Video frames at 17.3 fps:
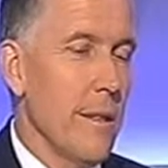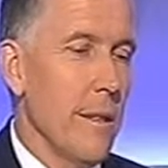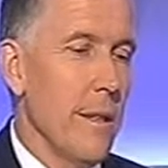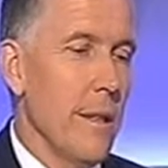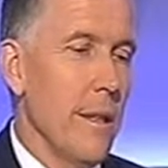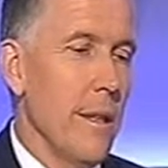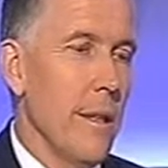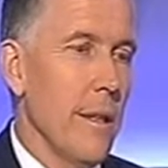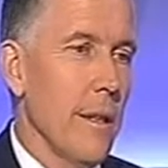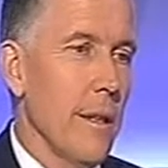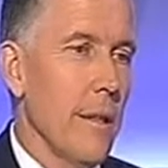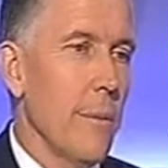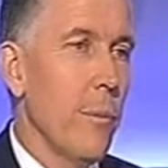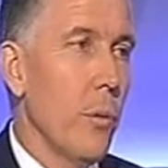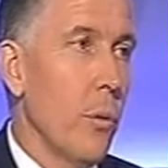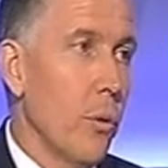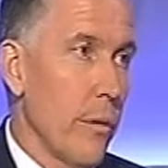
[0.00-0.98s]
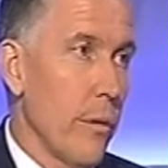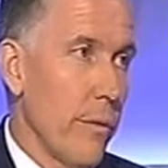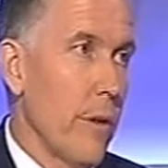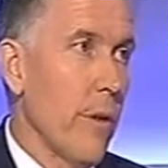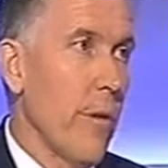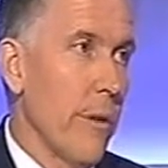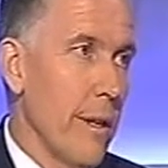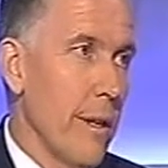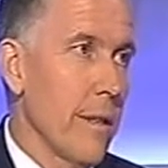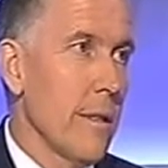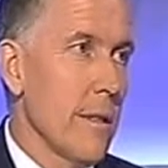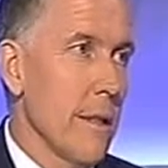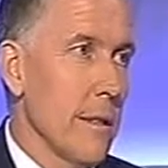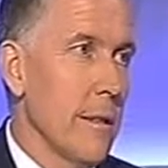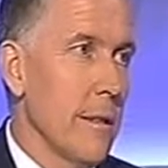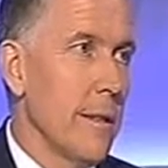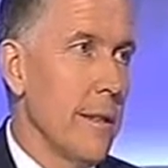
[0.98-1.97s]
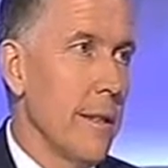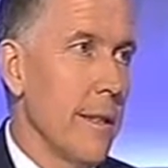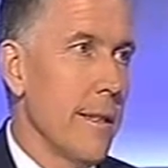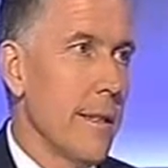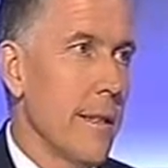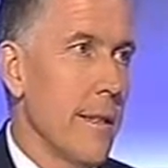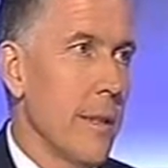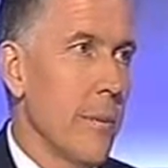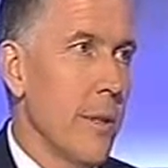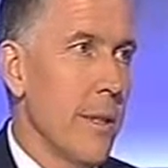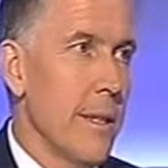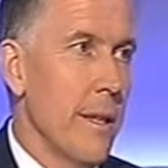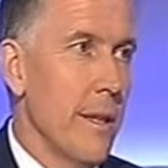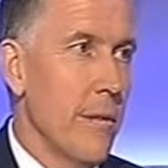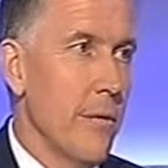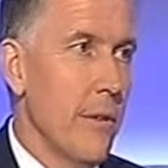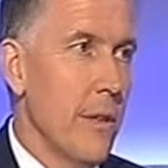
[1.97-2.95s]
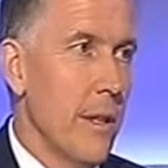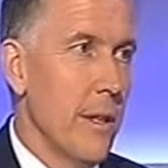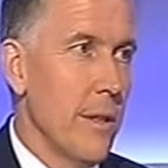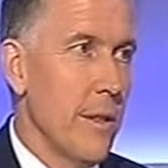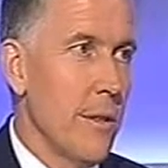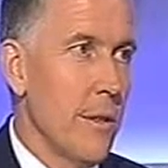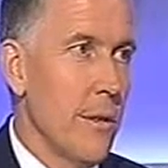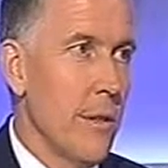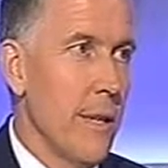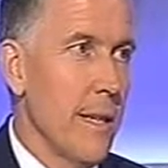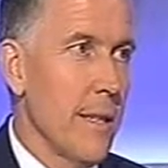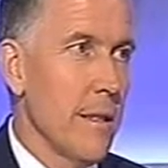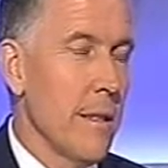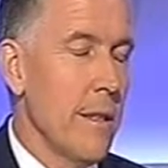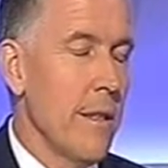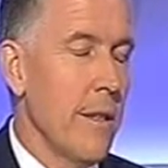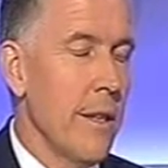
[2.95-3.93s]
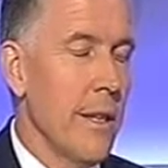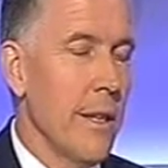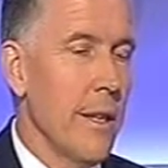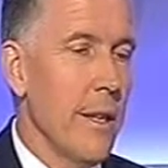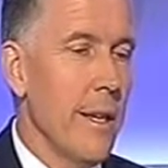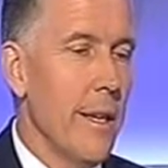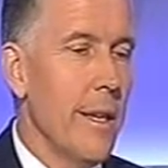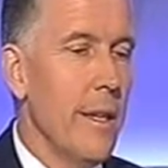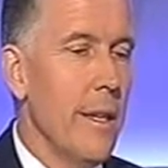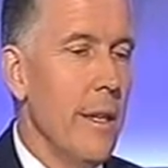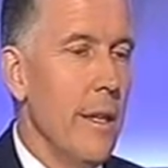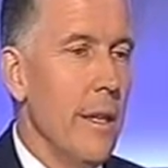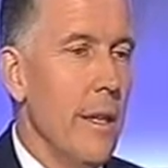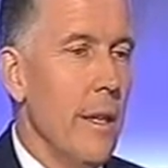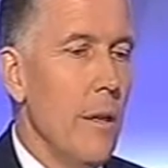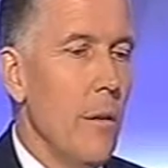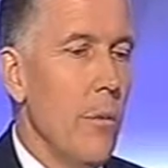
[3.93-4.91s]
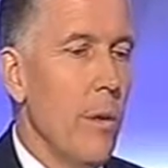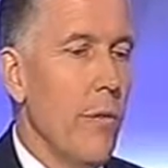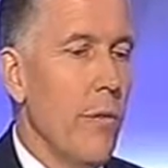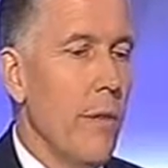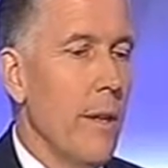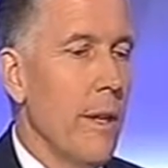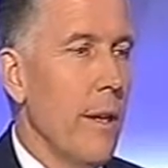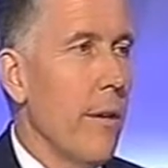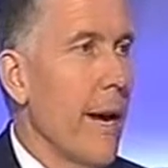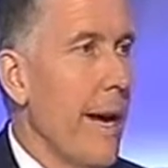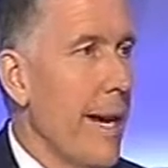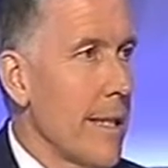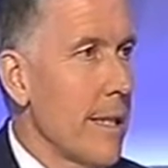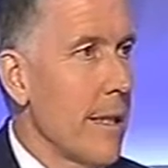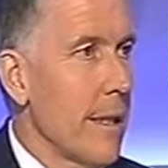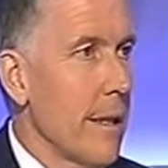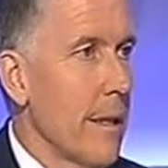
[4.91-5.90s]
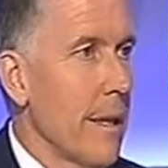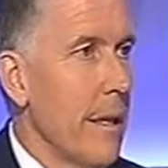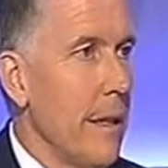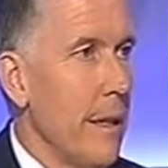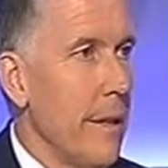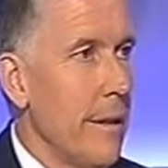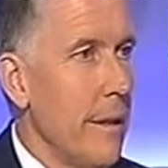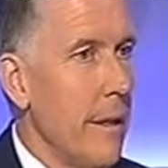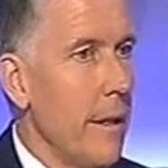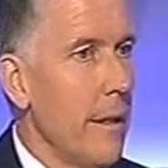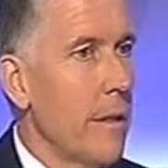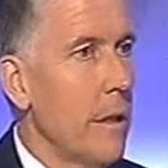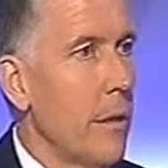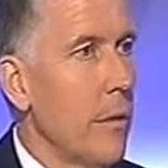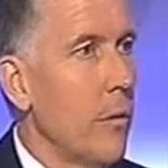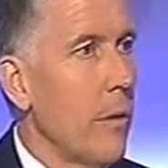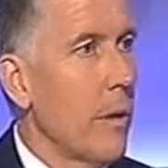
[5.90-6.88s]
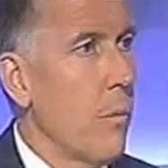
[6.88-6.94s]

The board of the Cronulla Southern Leagues Club identified in 2009 that with their asset, they needed to look at